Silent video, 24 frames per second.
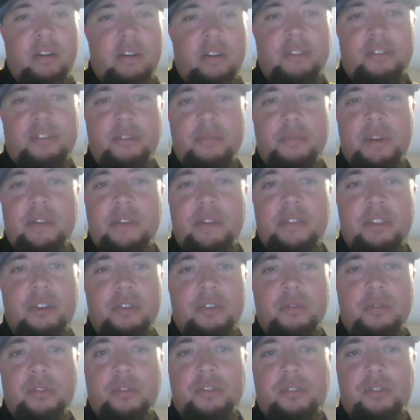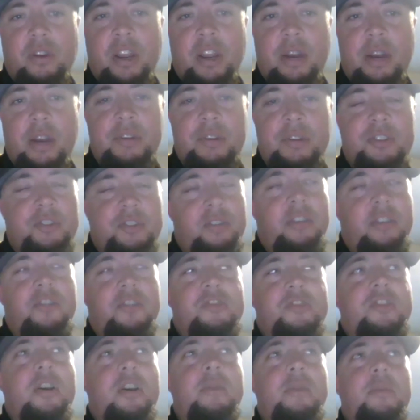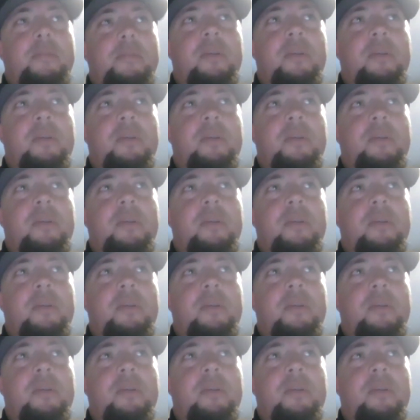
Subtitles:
and awesome and everything they're doing is great. I mean, certainly there's a time